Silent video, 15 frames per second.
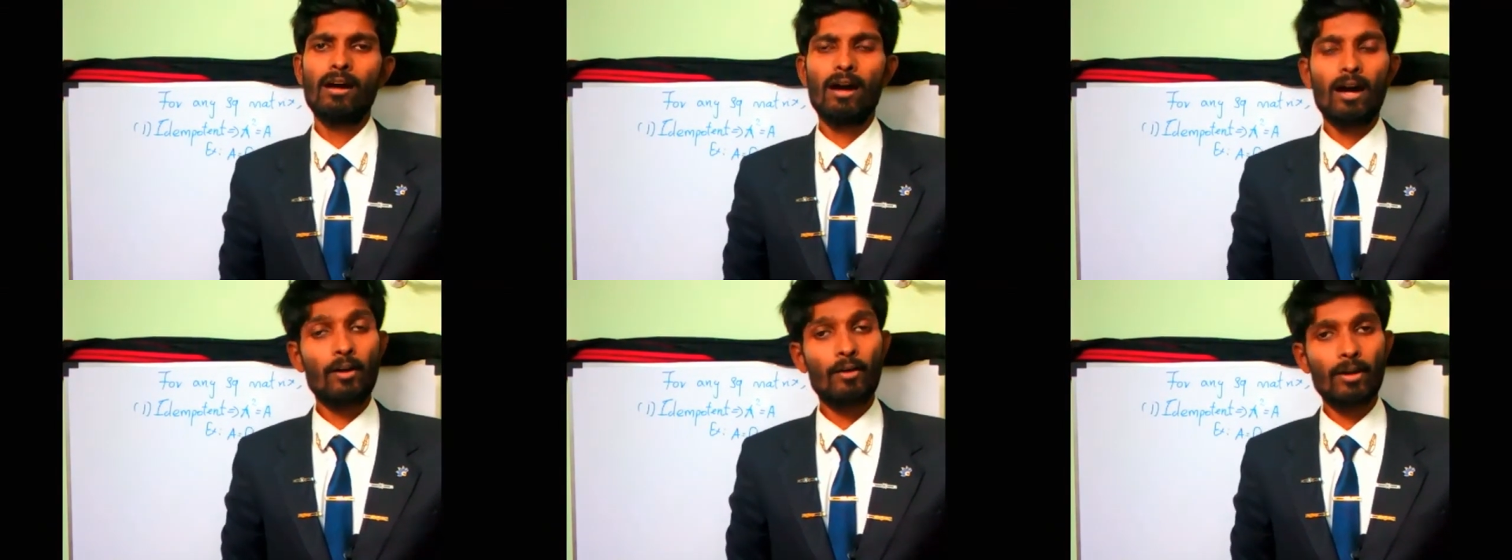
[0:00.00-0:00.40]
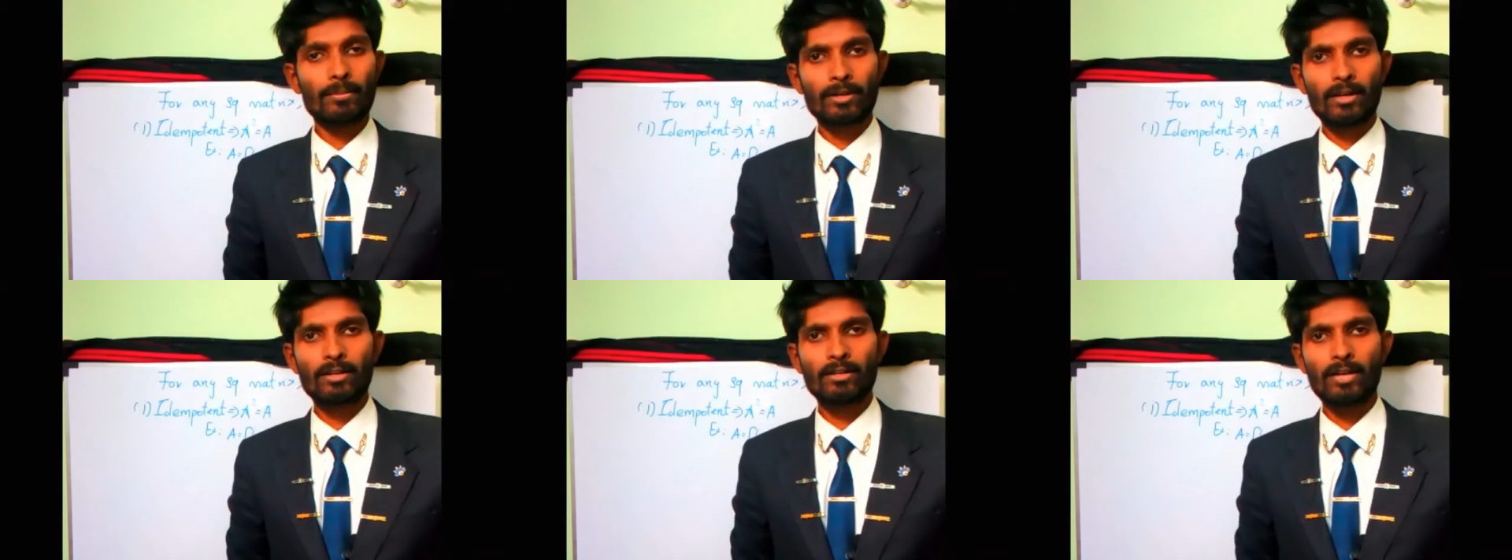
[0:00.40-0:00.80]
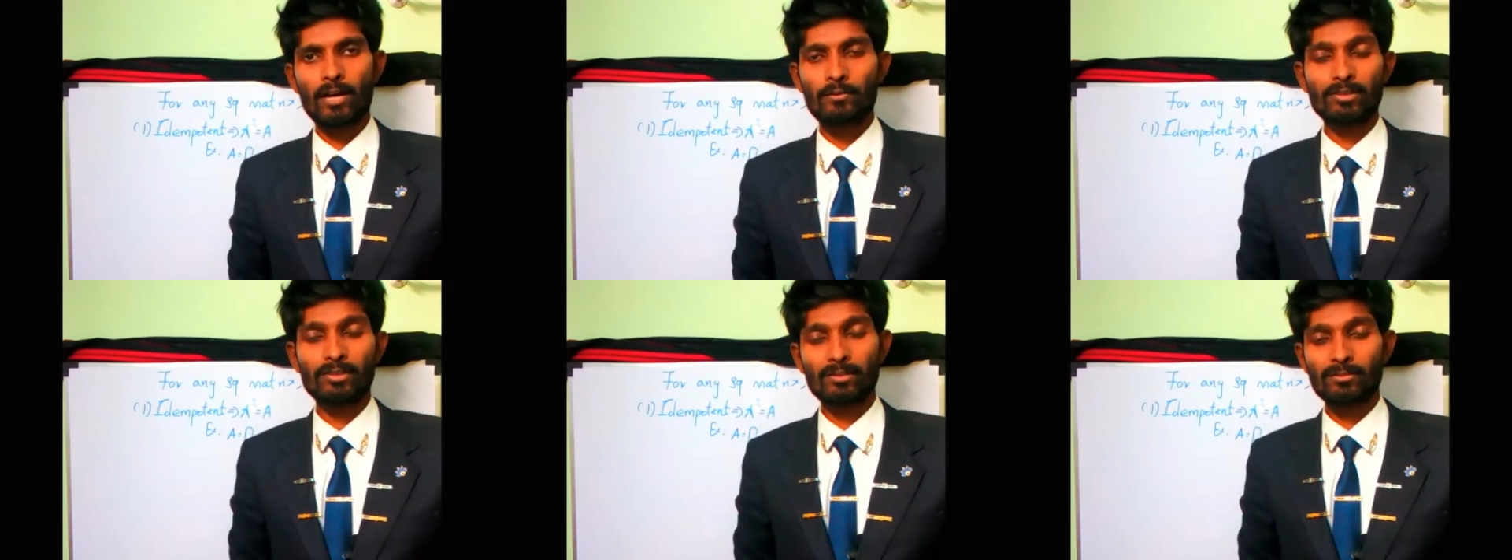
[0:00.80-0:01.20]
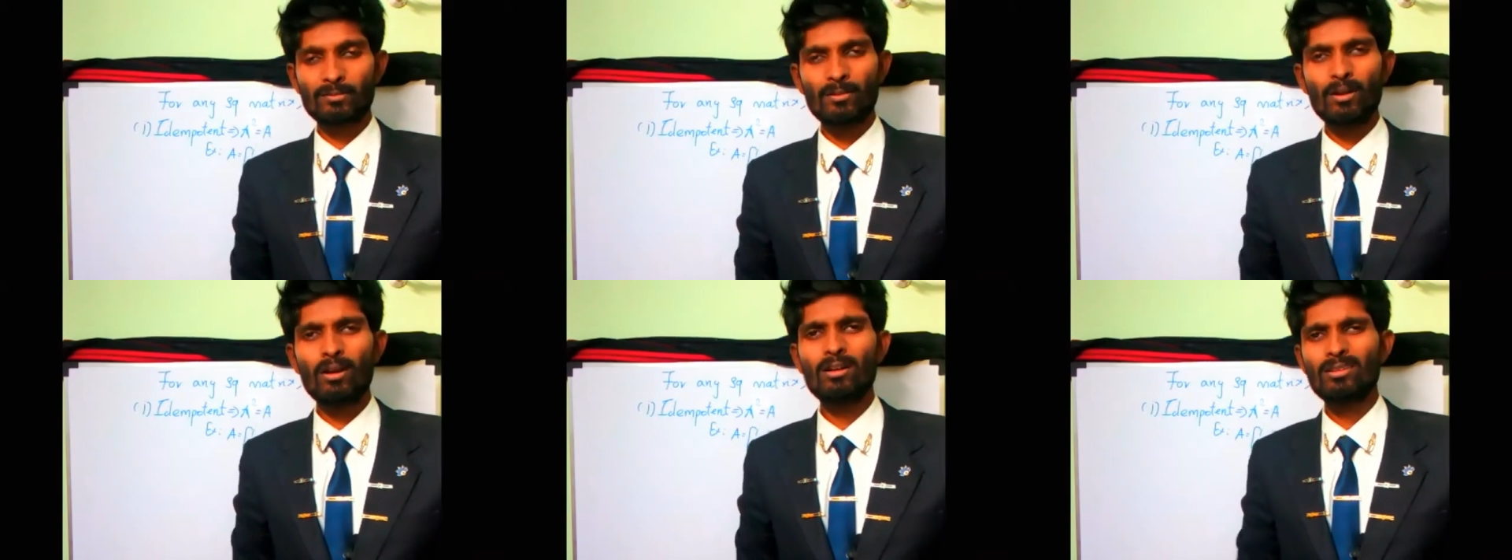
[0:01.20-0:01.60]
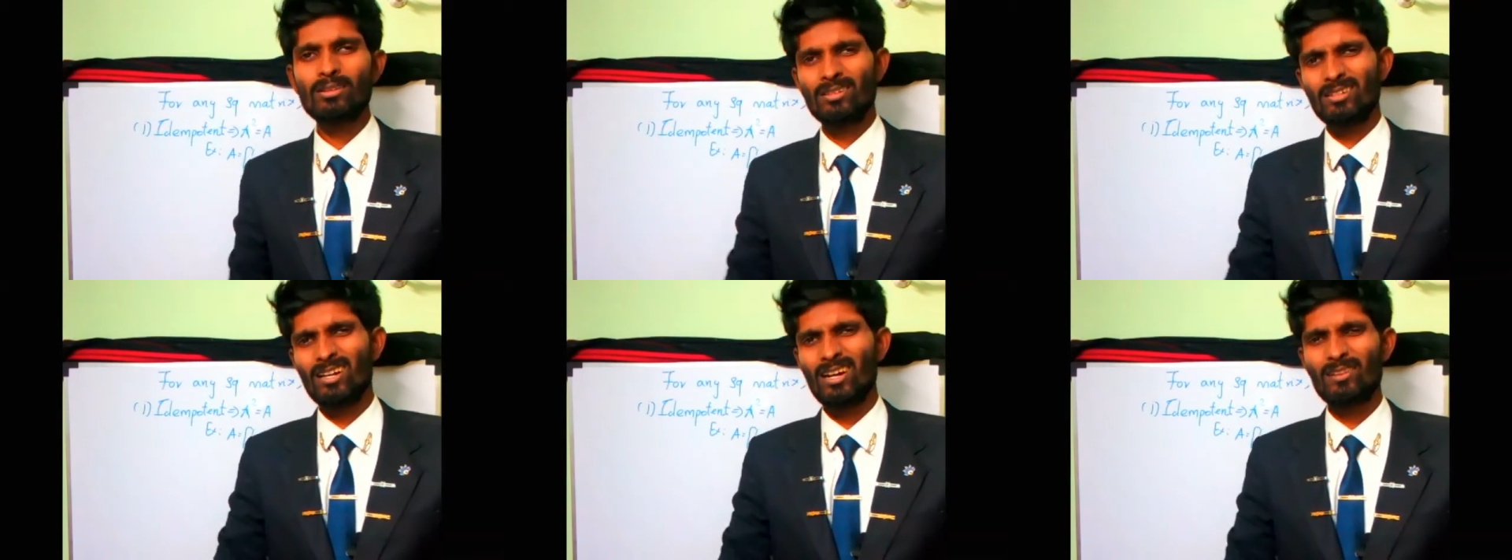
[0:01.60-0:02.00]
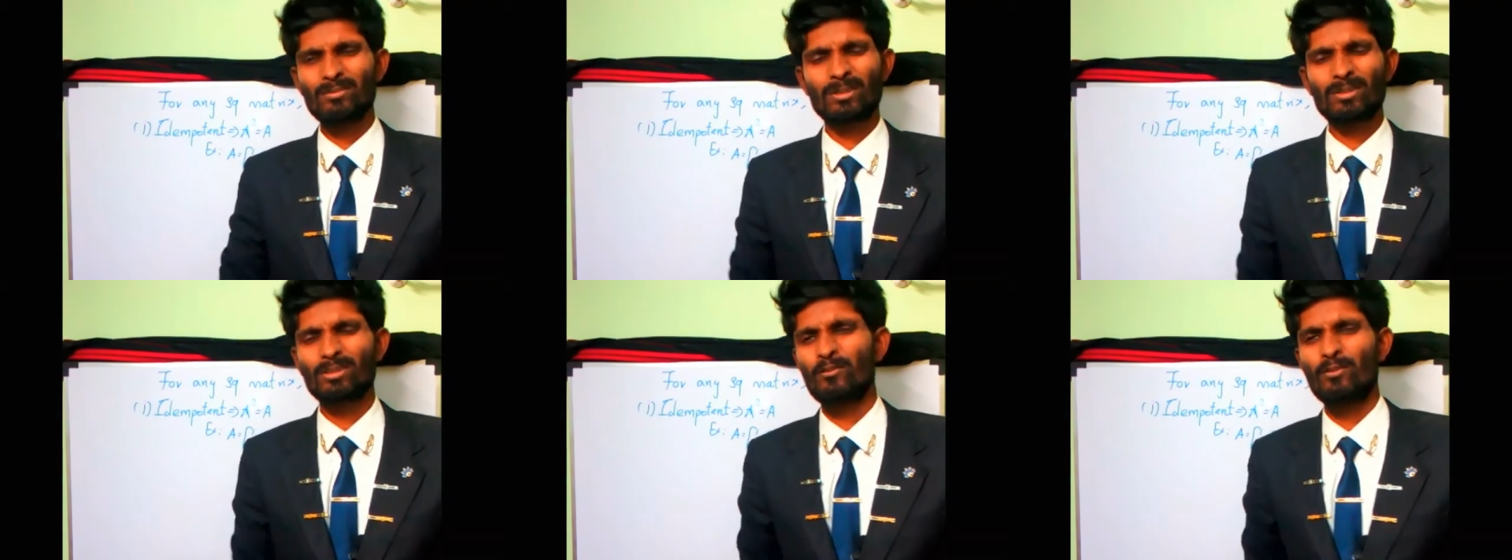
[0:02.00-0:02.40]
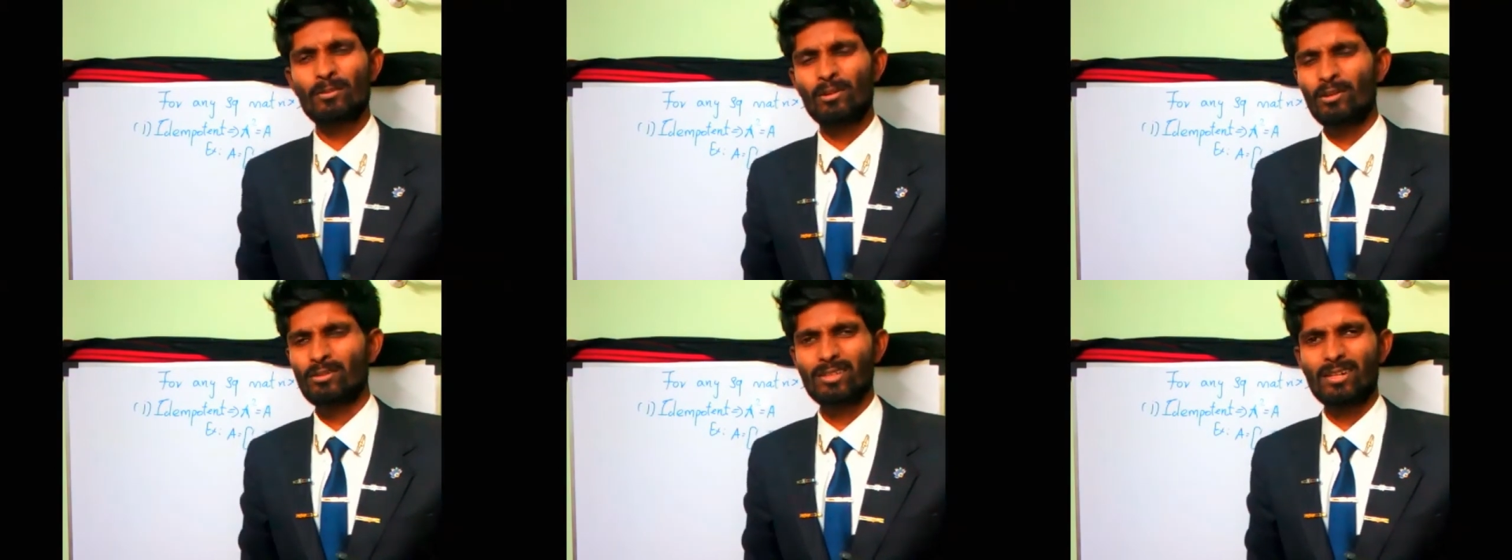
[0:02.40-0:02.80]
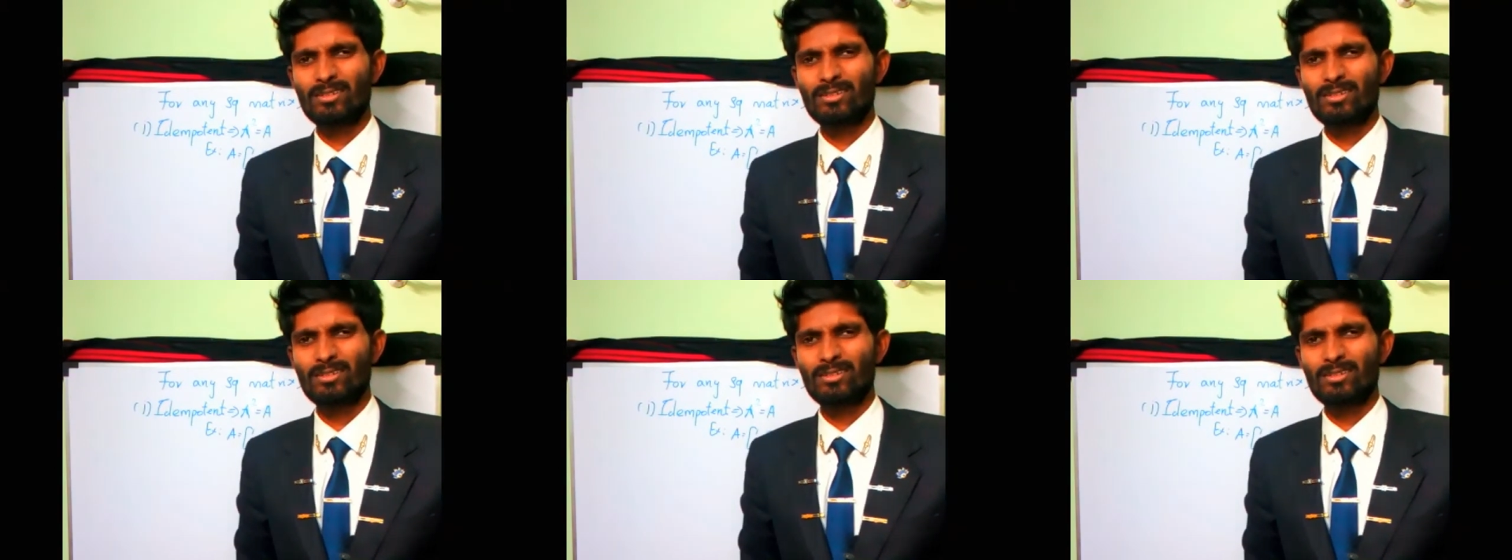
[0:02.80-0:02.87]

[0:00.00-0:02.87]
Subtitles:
How I'm gonna have a small how we talk about